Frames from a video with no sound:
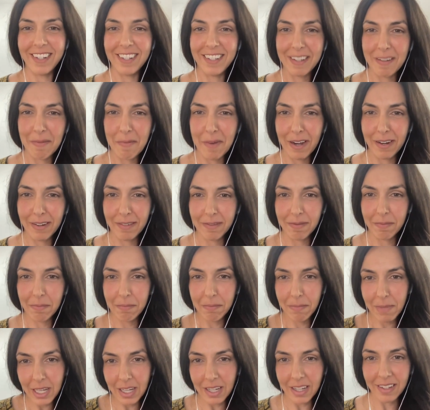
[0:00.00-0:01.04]
It's about
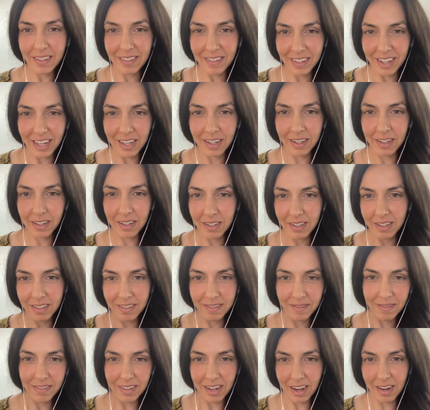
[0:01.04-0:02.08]
me and like
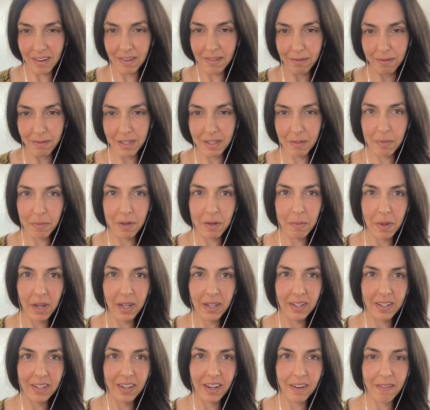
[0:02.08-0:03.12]
how was my
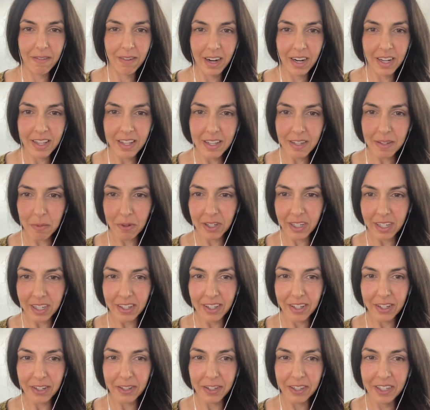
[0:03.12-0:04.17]
Peloton ride this morning,
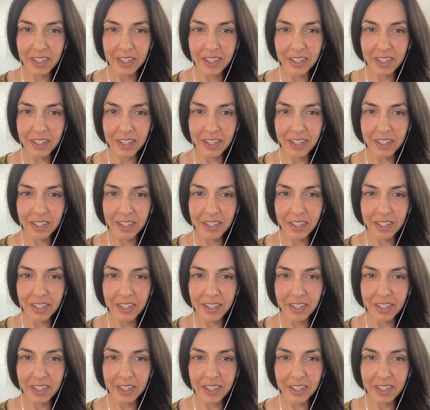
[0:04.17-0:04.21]
too.